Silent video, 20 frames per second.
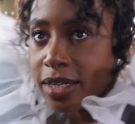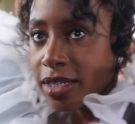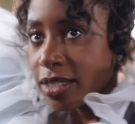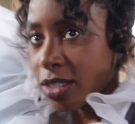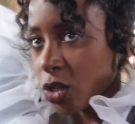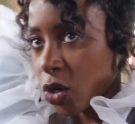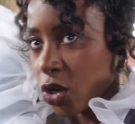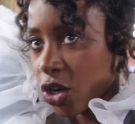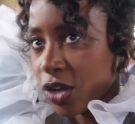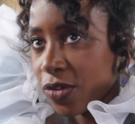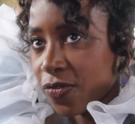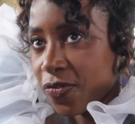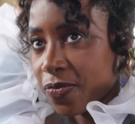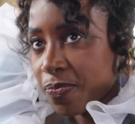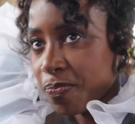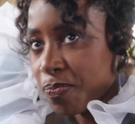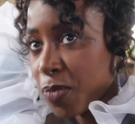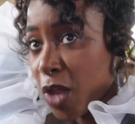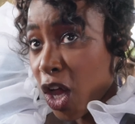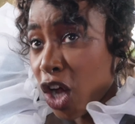sort of
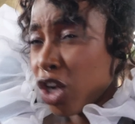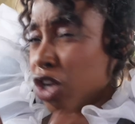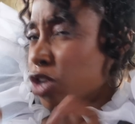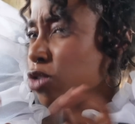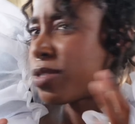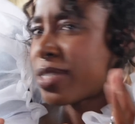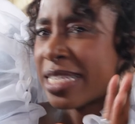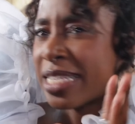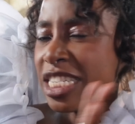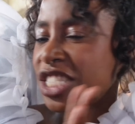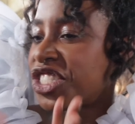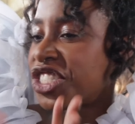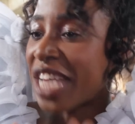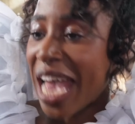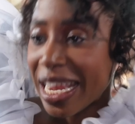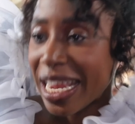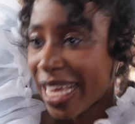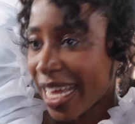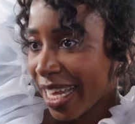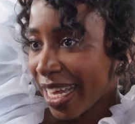
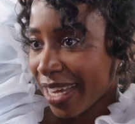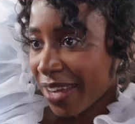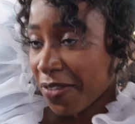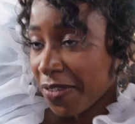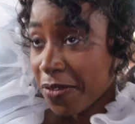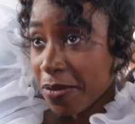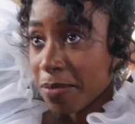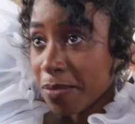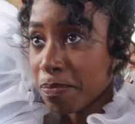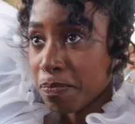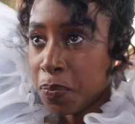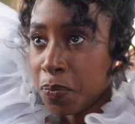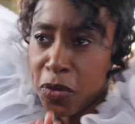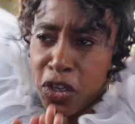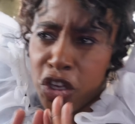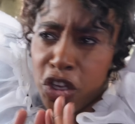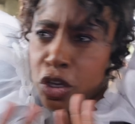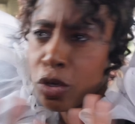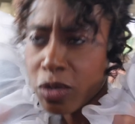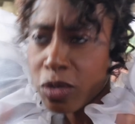hallucinogenic,
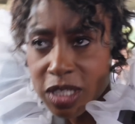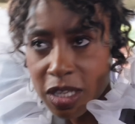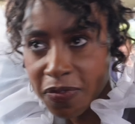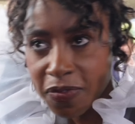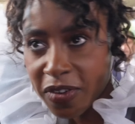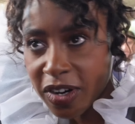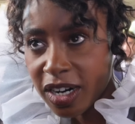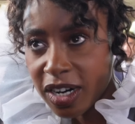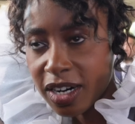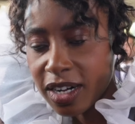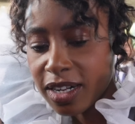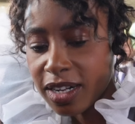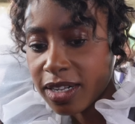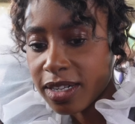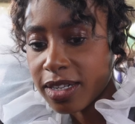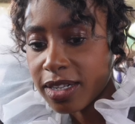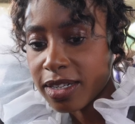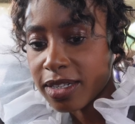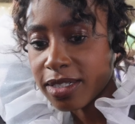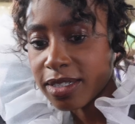
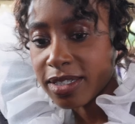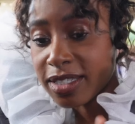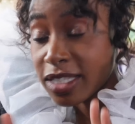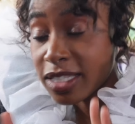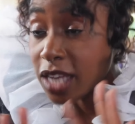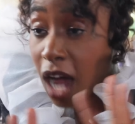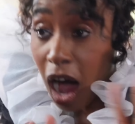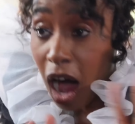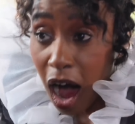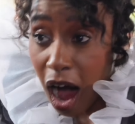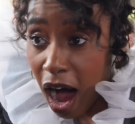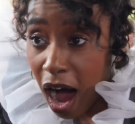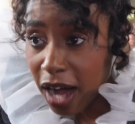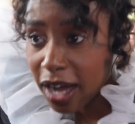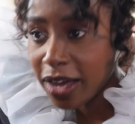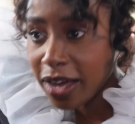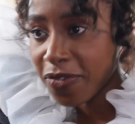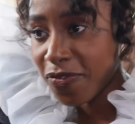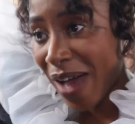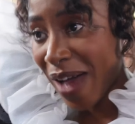beautiful, dark
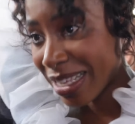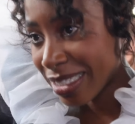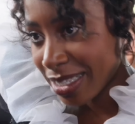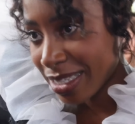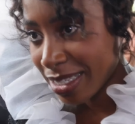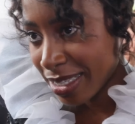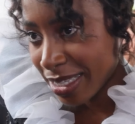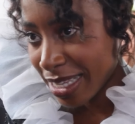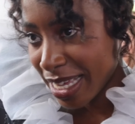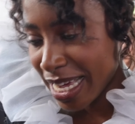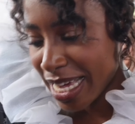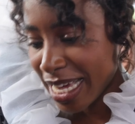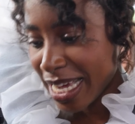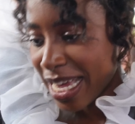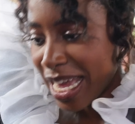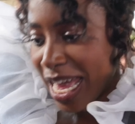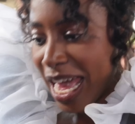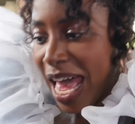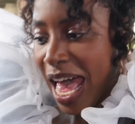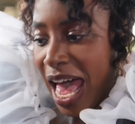fantasy.
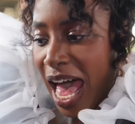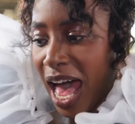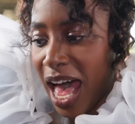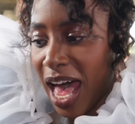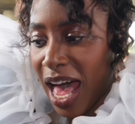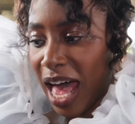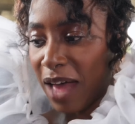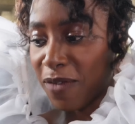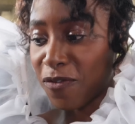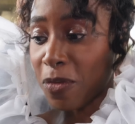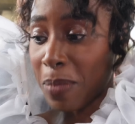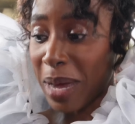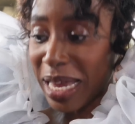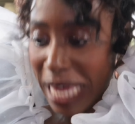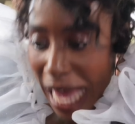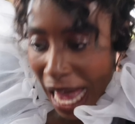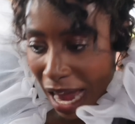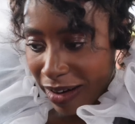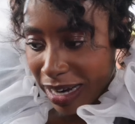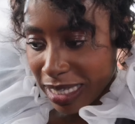Uh, and for my
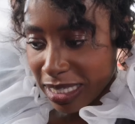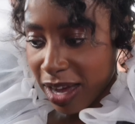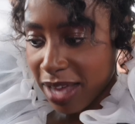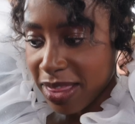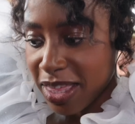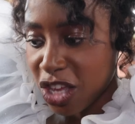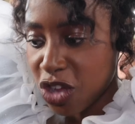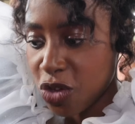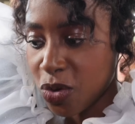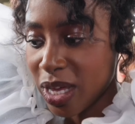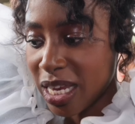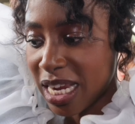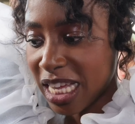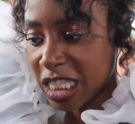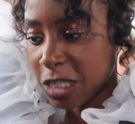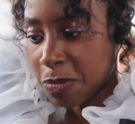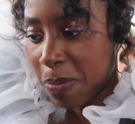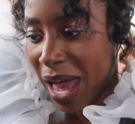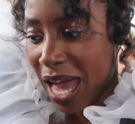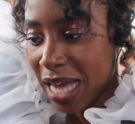character, I think you can
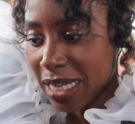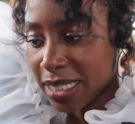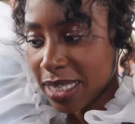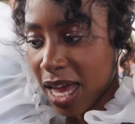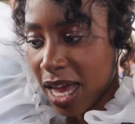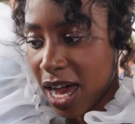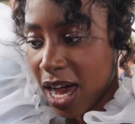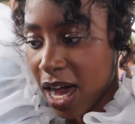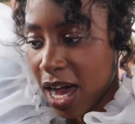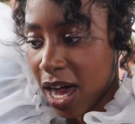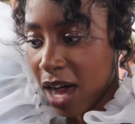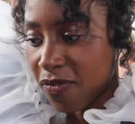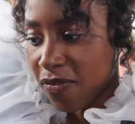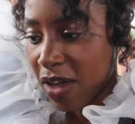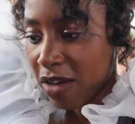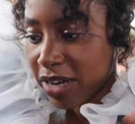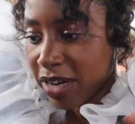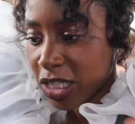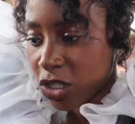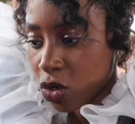expect uh, a
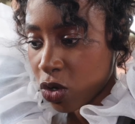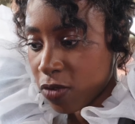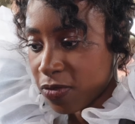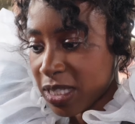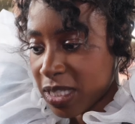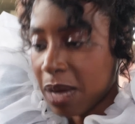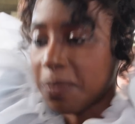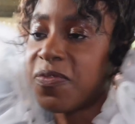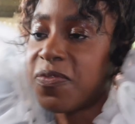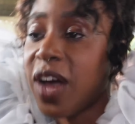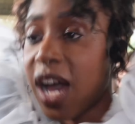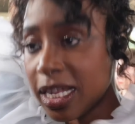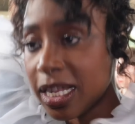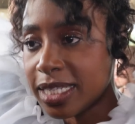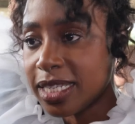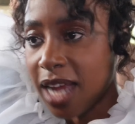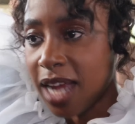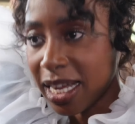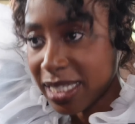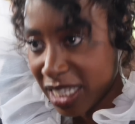very sort of
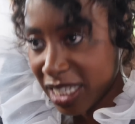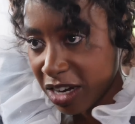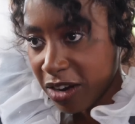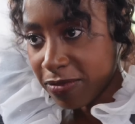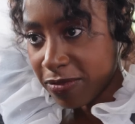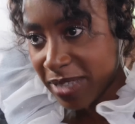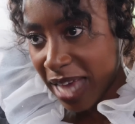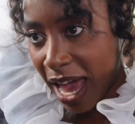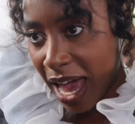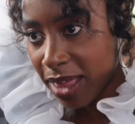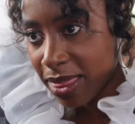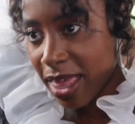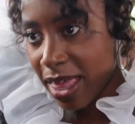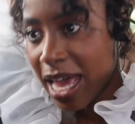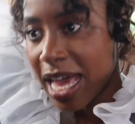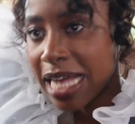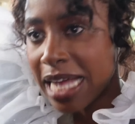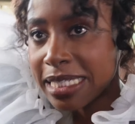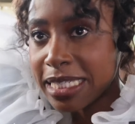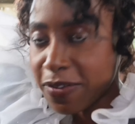subverted idea of death,
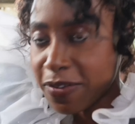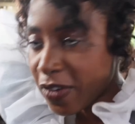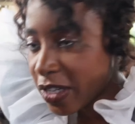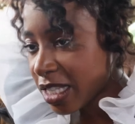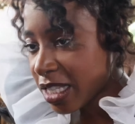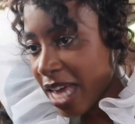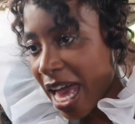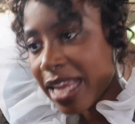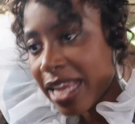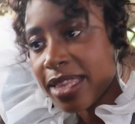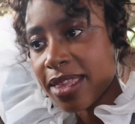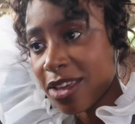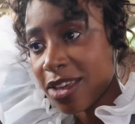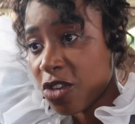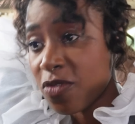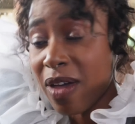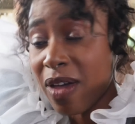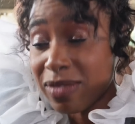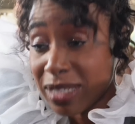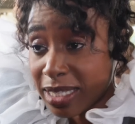different to anything
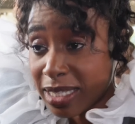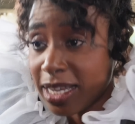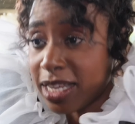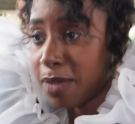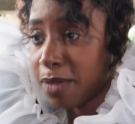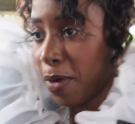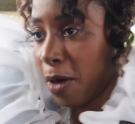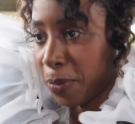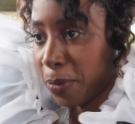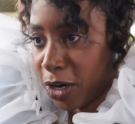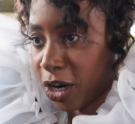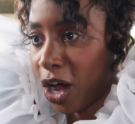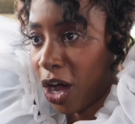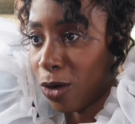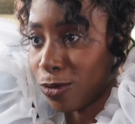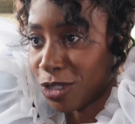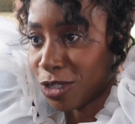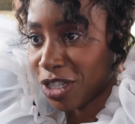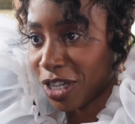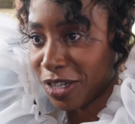you've ever seen in popular
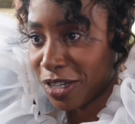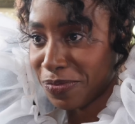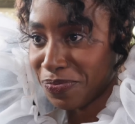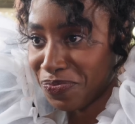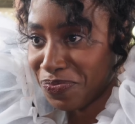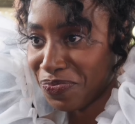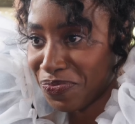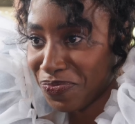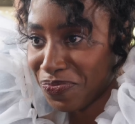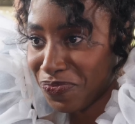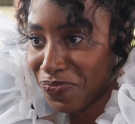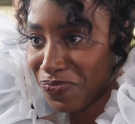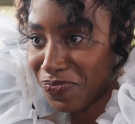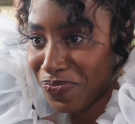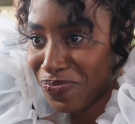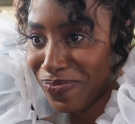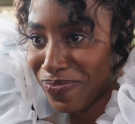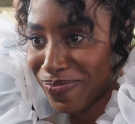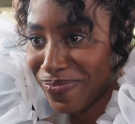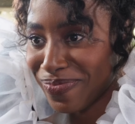culture.
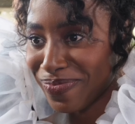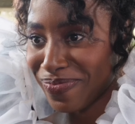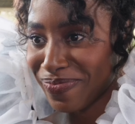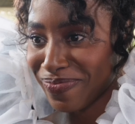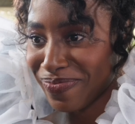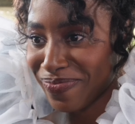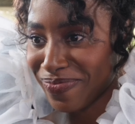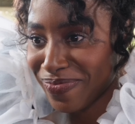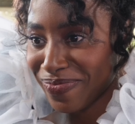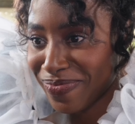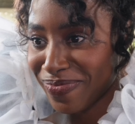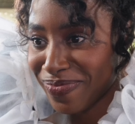And were you already familiar